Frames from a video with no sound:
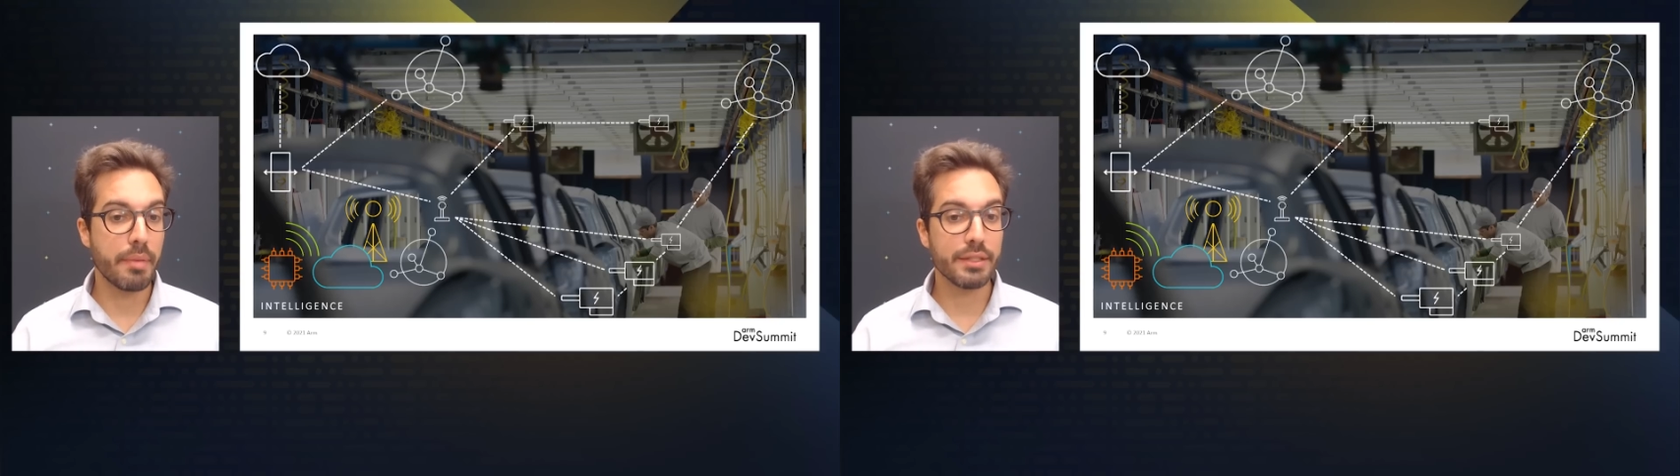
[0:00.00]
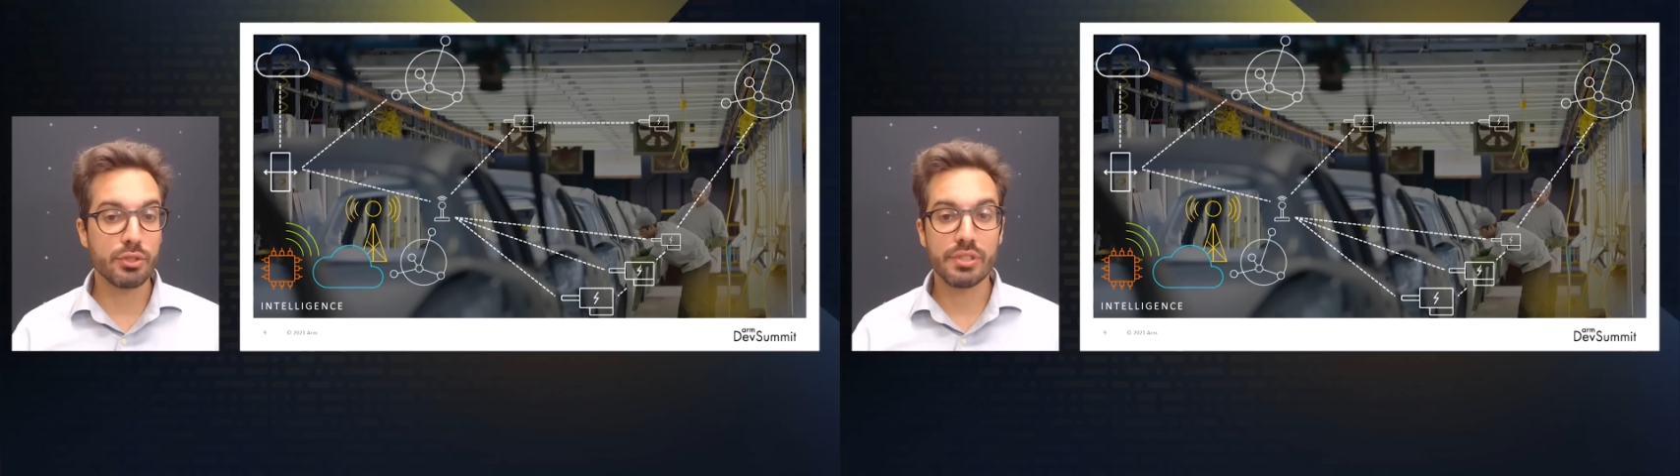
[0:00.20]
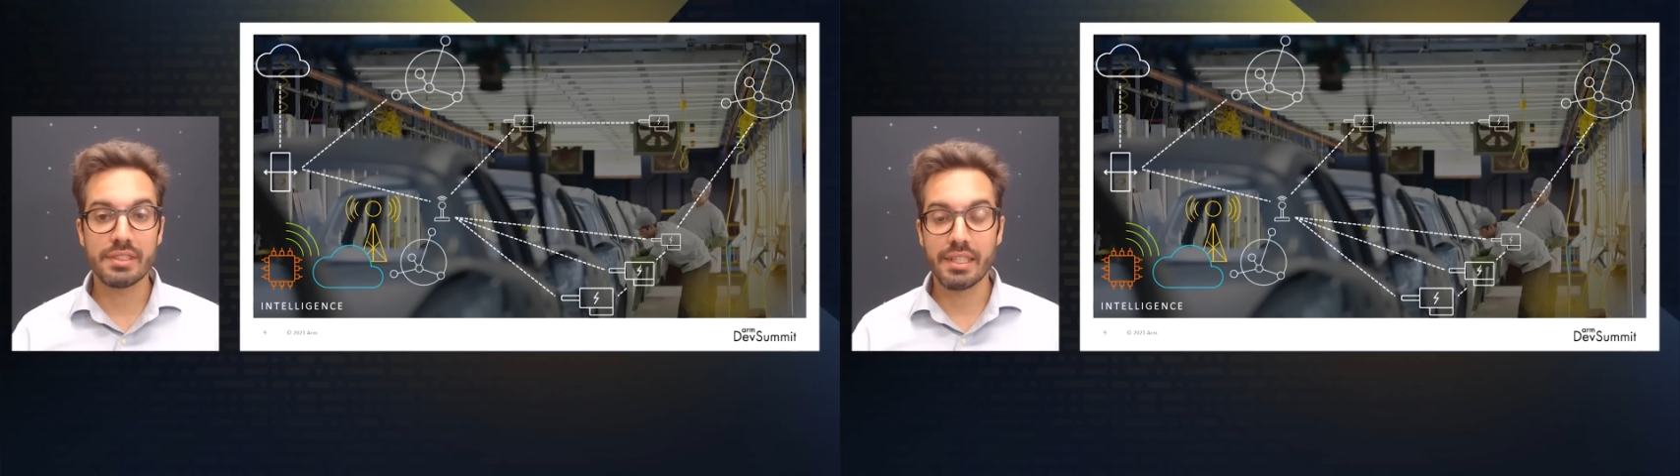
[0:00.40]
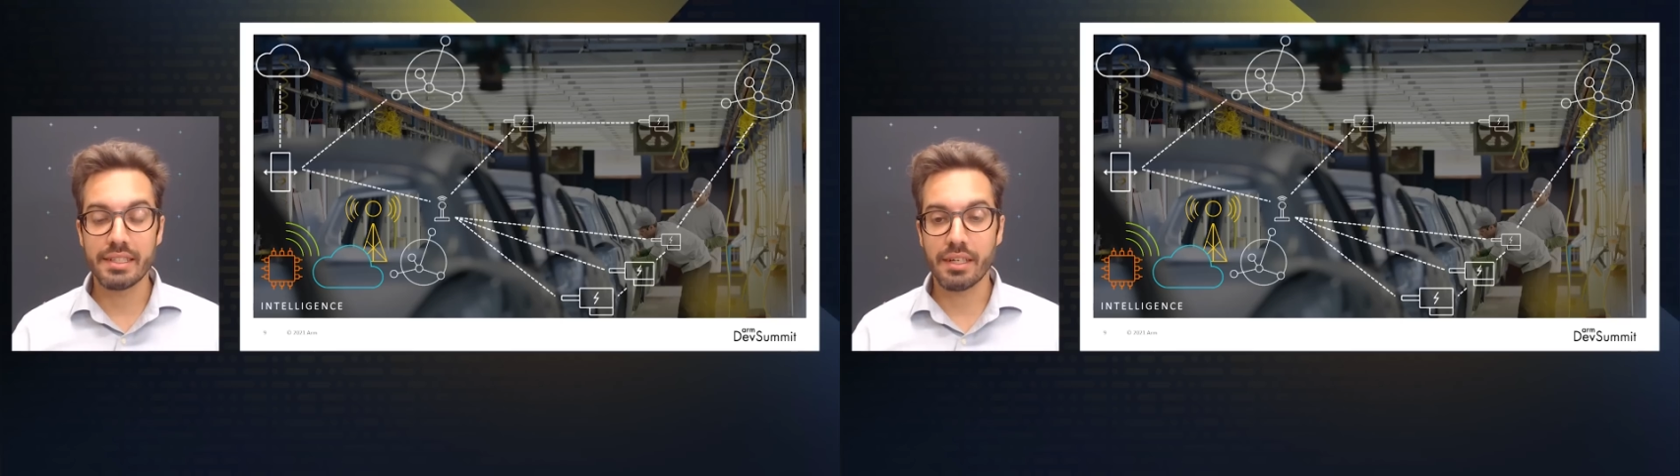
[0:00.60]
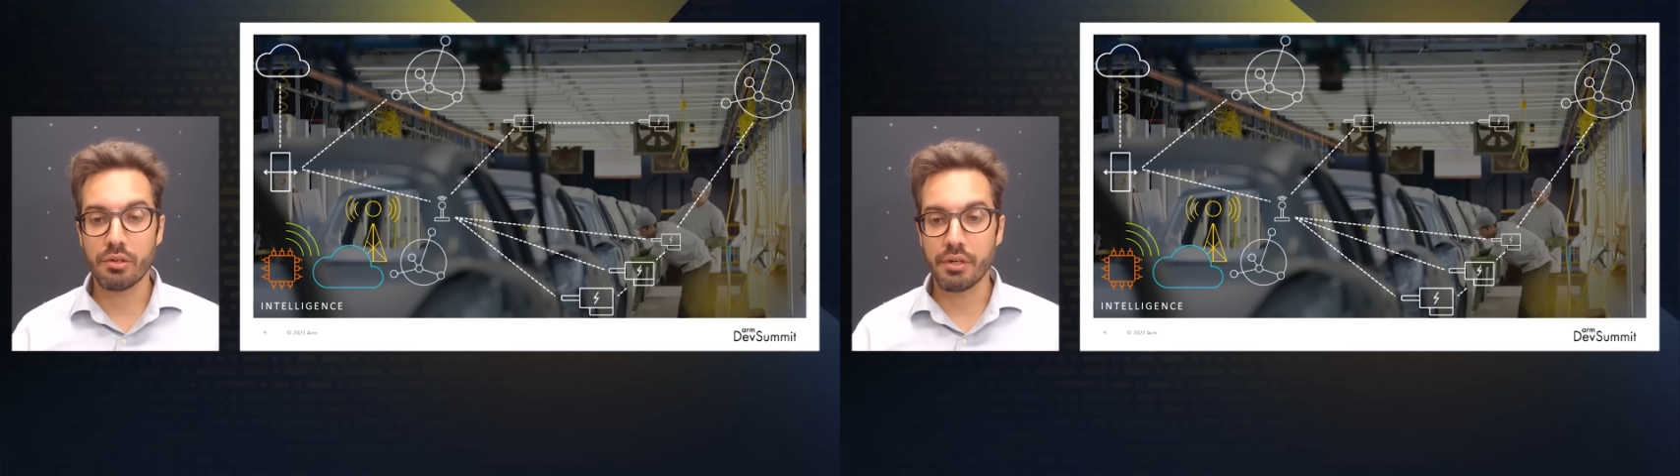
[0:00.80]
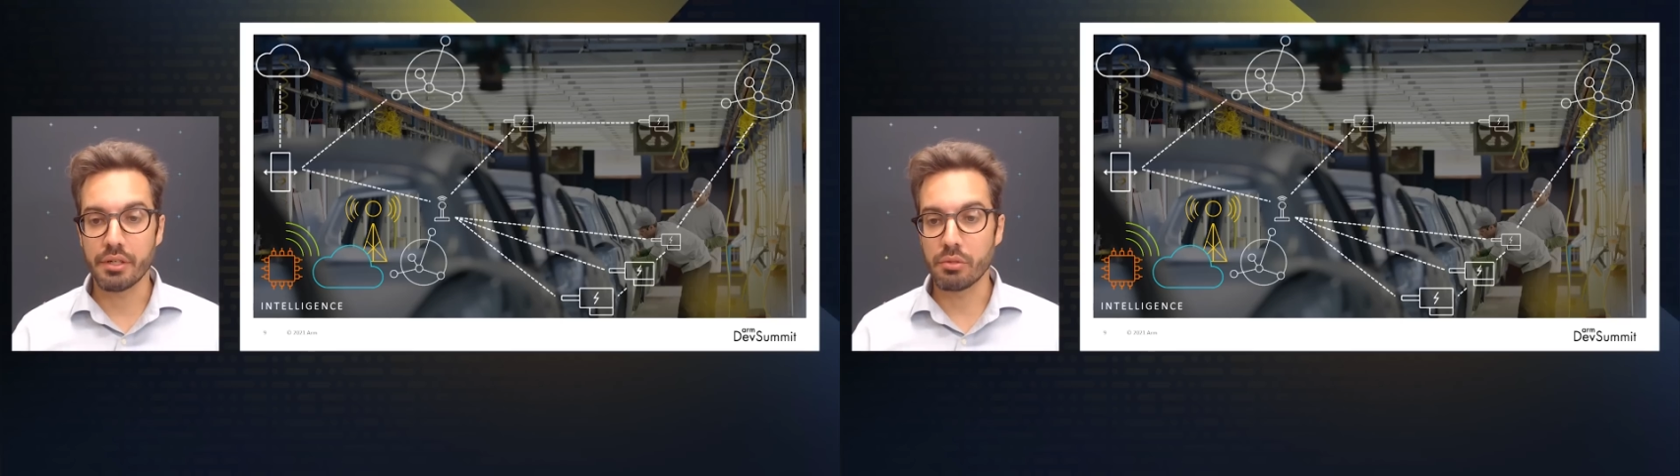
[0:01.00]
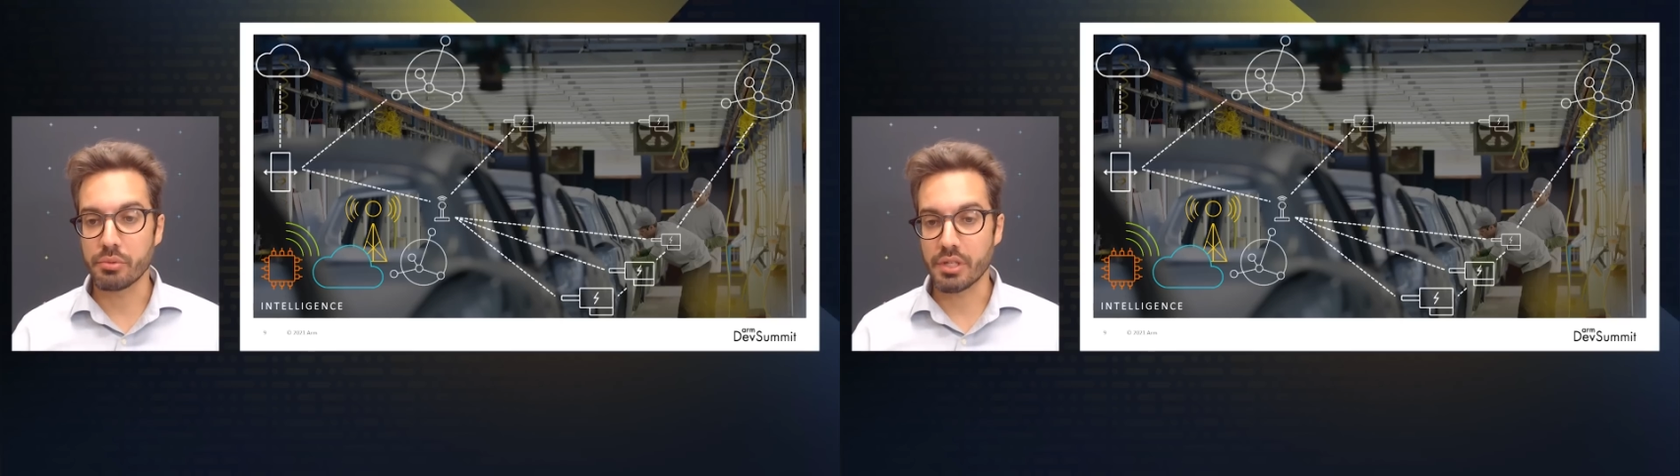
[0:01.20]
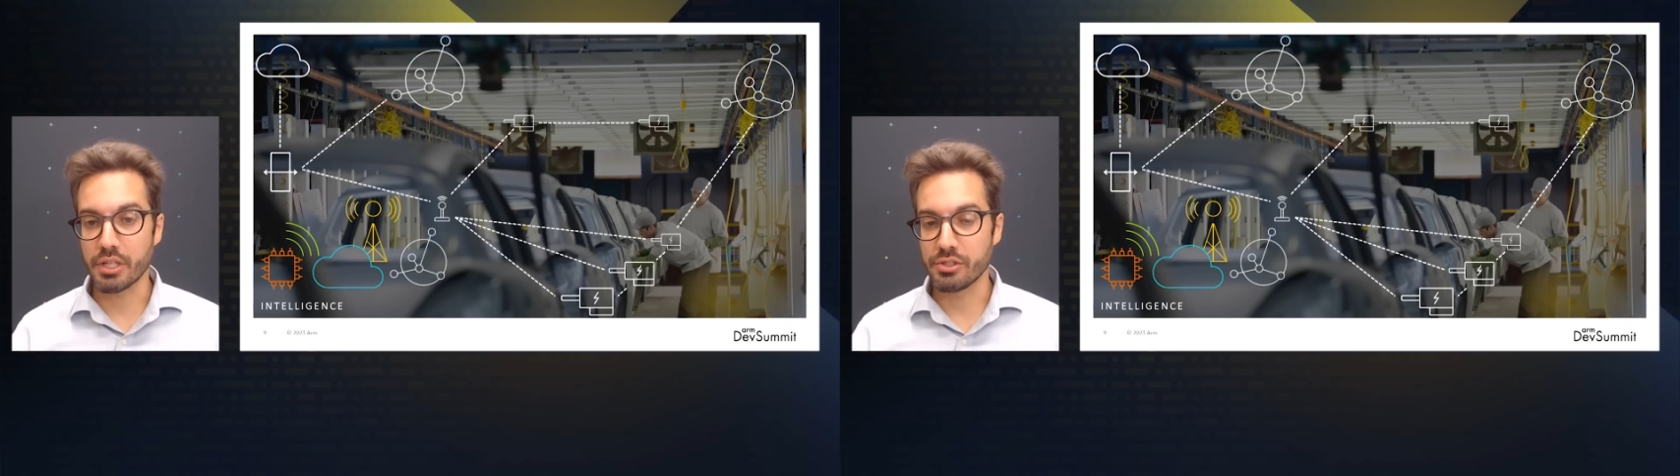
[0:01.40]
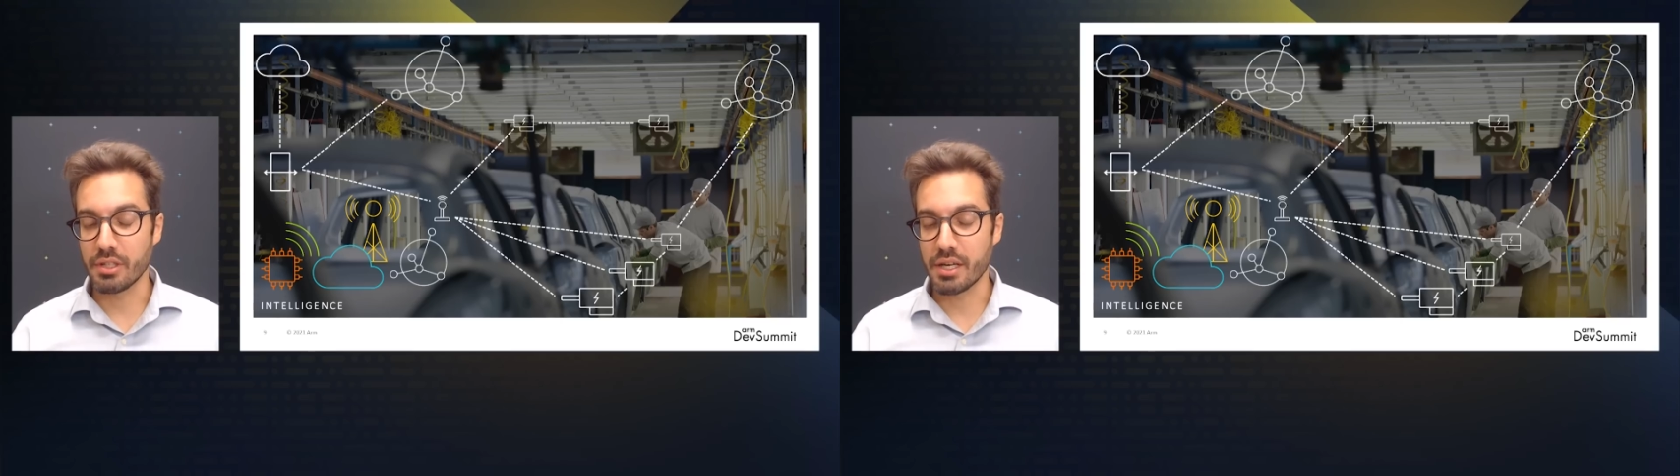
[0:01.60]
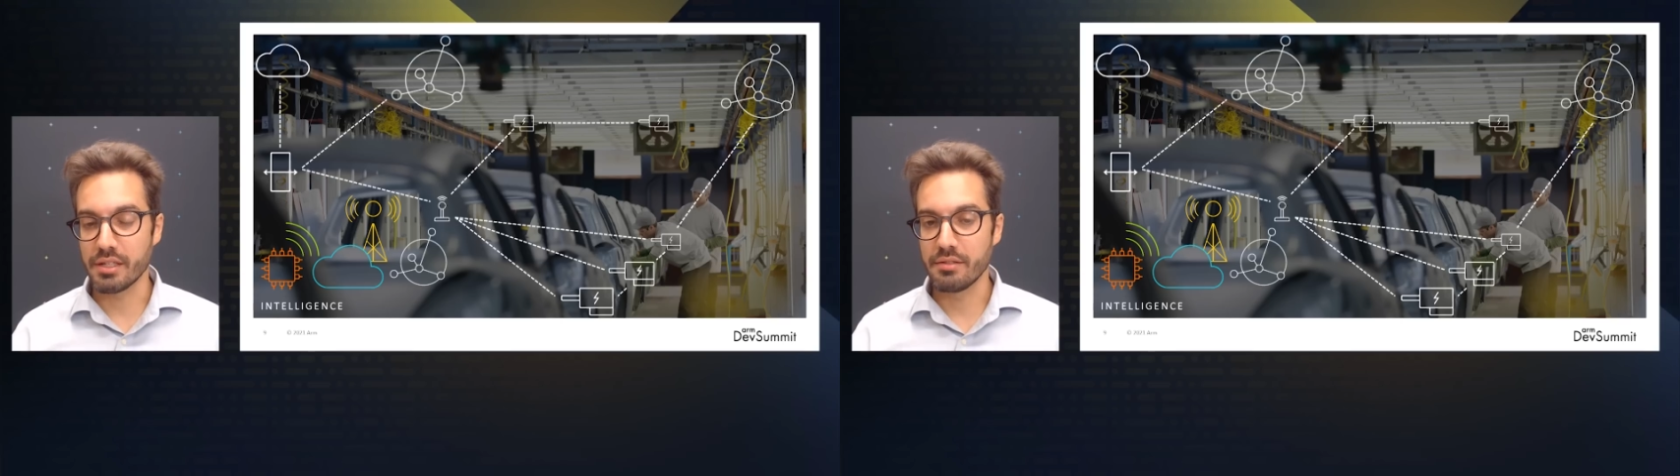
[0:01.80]
based on the data acquired on the
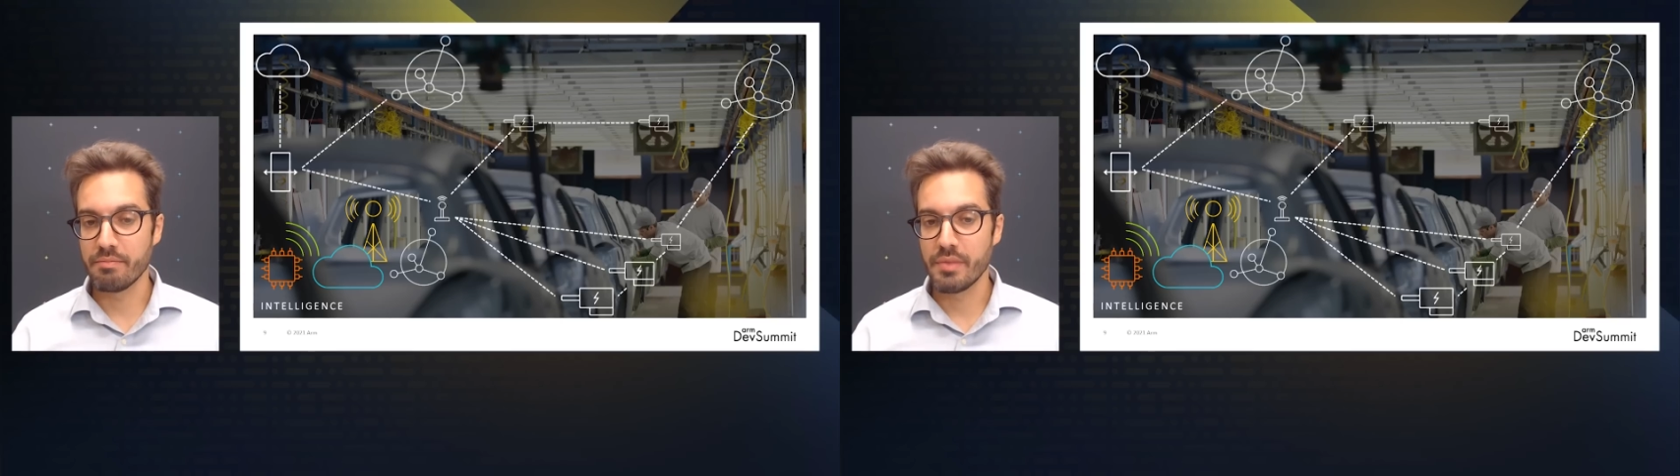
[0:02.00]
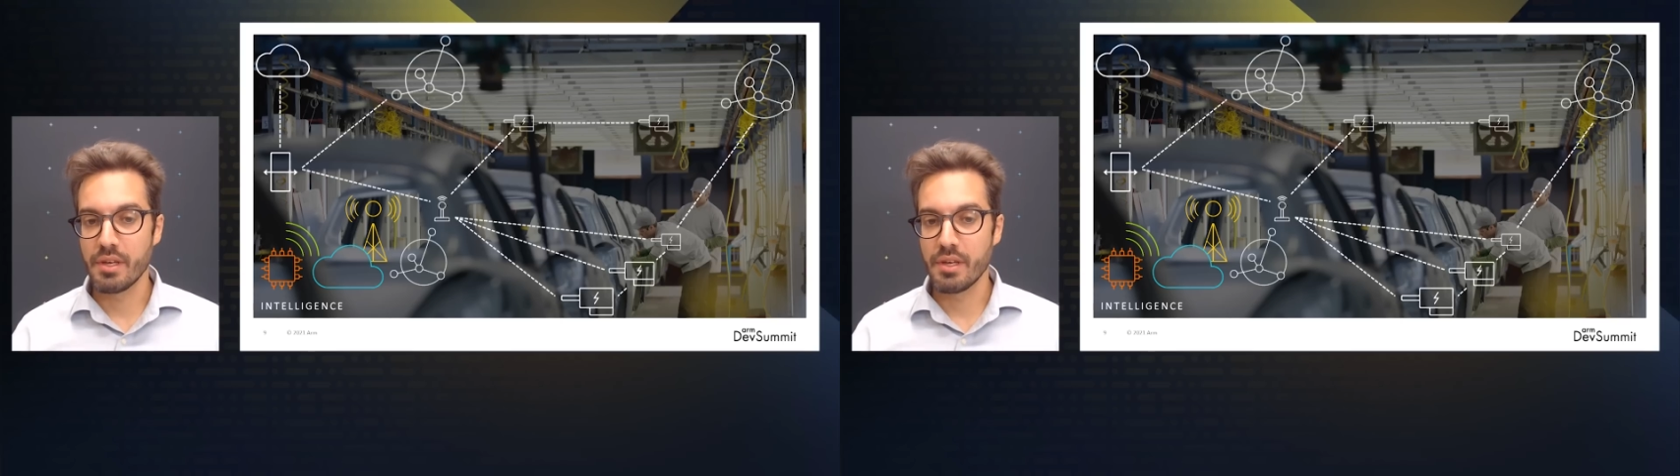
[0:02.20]
production line.